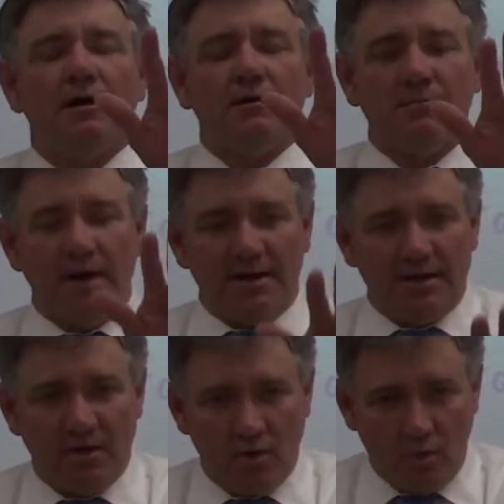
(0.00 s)

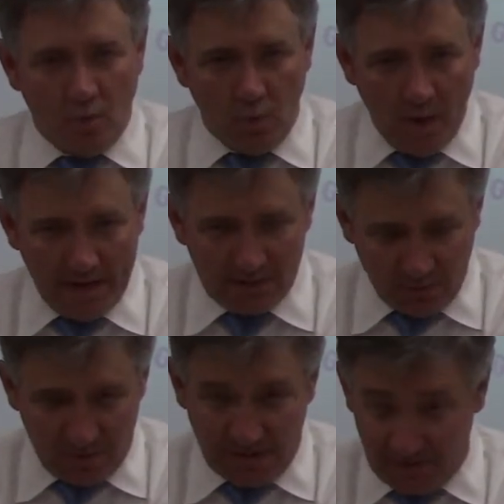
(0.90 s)
But weight,
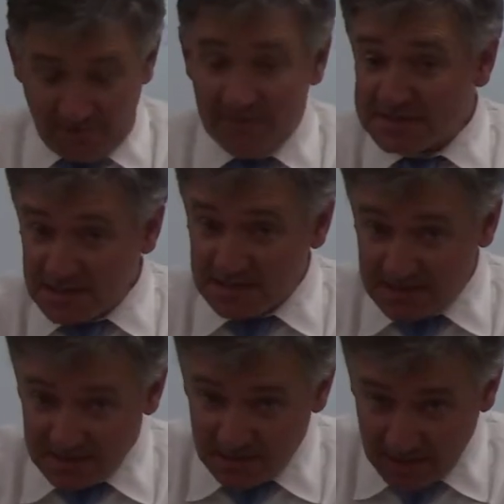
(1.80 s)
when in a
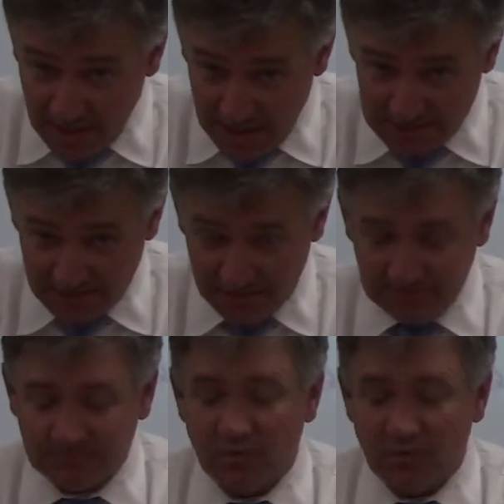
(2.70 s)
physics classroom,